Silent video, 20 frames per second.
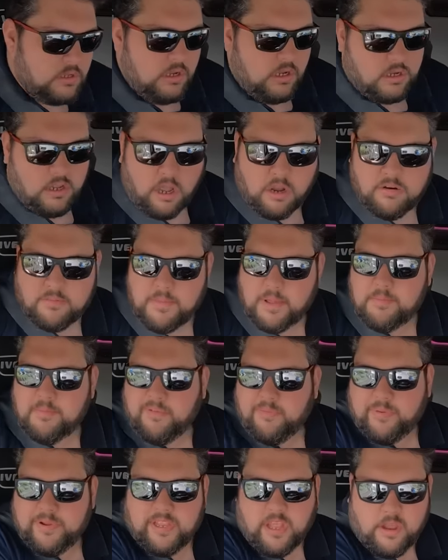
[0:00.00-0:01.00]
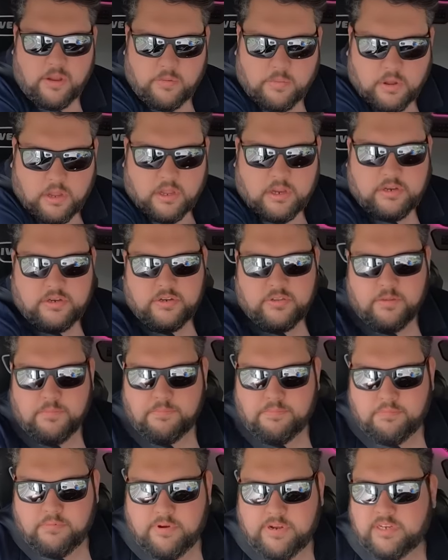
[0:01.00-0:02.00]
I can't remember if we go under the
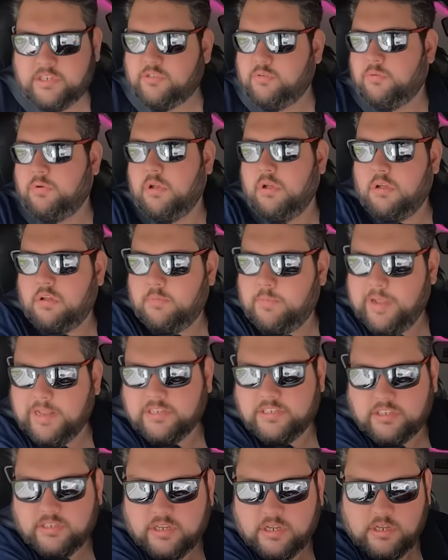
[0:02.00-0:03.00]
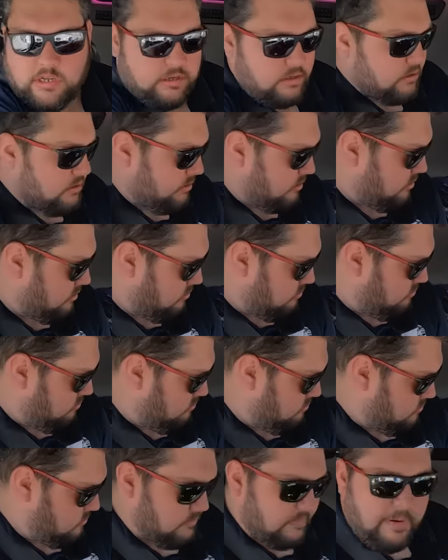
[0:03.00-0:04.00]
bridge or not. We had to
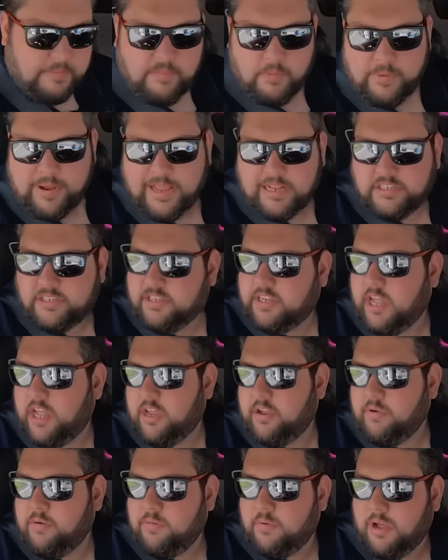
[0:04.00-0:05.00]
remember we had to go